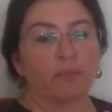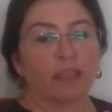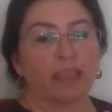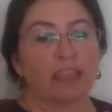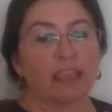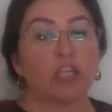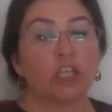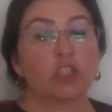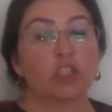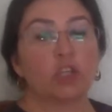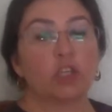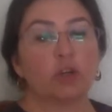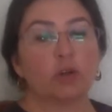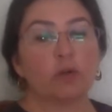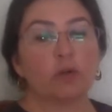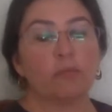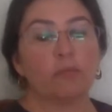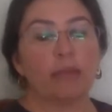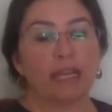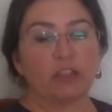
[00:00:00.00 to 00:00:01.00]
There are
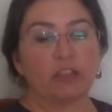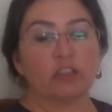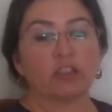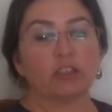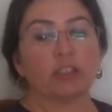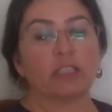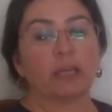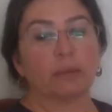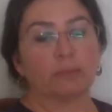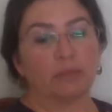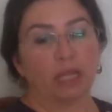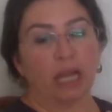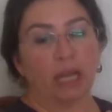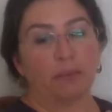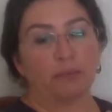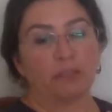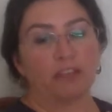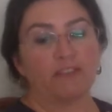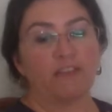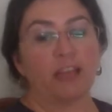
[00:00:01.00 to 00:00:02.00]
two major
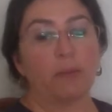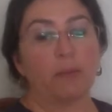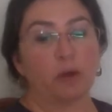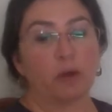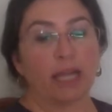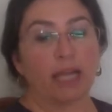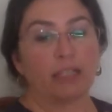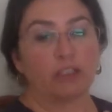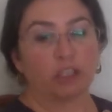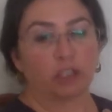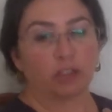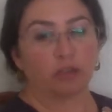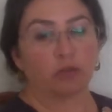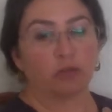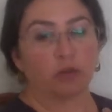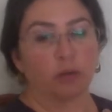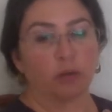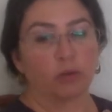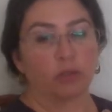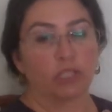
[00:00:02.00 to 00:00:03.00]
subtypes of hemorrhagic
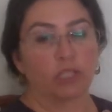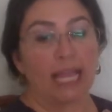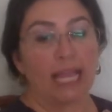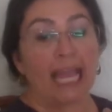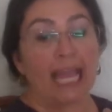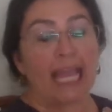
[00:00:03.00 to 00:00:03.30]
strokes,